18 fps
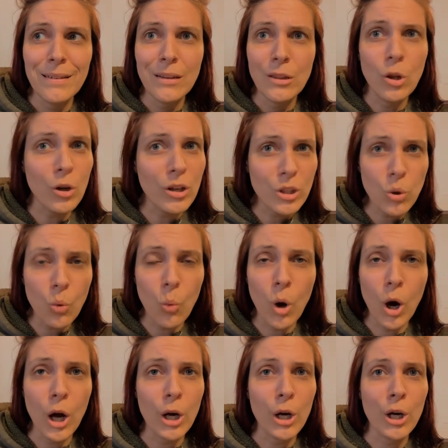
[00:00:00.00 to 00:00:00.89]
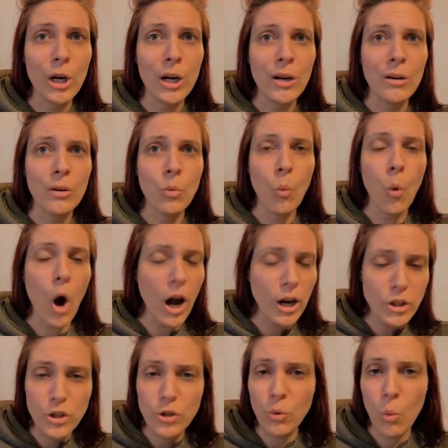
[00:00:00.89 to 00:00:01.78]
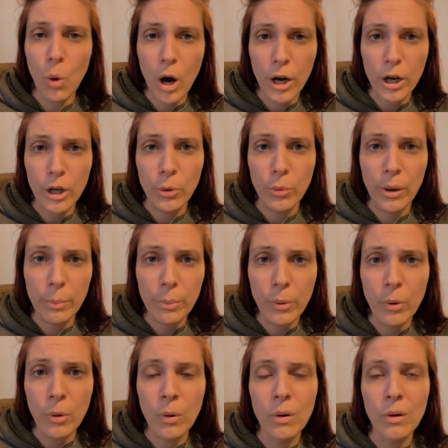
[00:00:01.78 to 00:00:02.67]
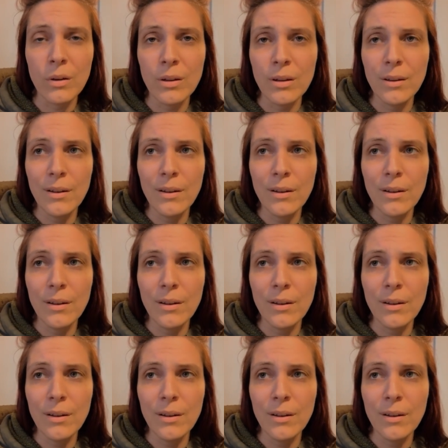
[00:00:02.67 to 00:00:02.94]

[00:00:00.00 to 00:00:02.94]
look at the water, watch the water ripple,